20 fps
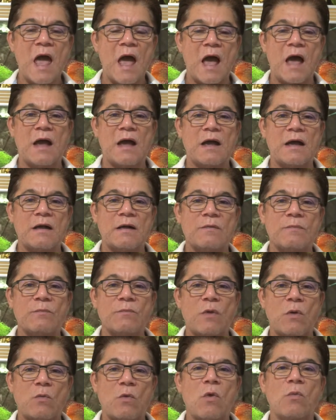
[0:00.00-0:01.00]

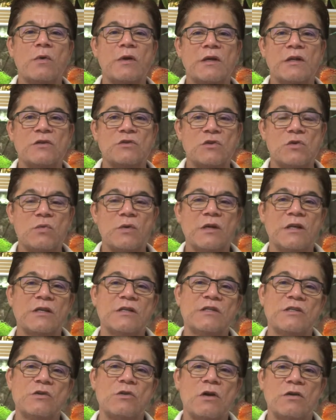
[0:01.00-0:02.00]
but what we're going to do, we're going
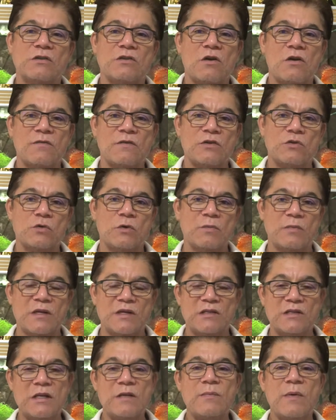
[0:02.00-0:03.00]
to dive into it a
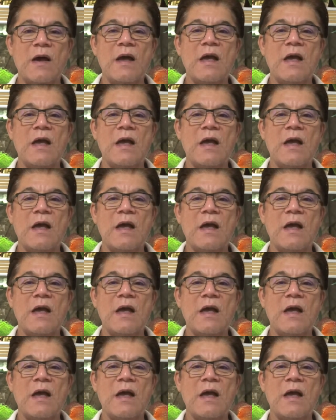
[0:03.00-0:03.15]
bit deeper.